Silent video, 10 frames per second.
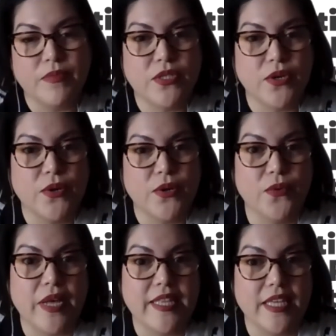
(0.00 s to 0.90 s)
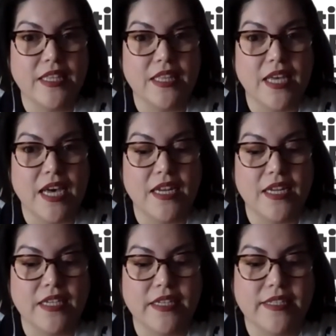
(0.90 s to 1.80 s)
So I think that
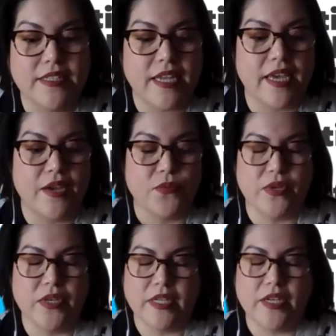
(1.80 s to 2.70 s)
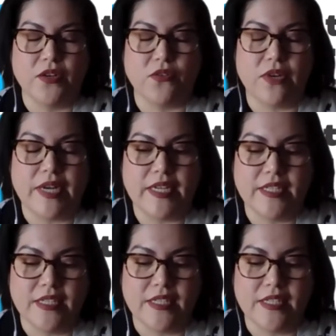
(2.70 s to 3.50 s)
is a really great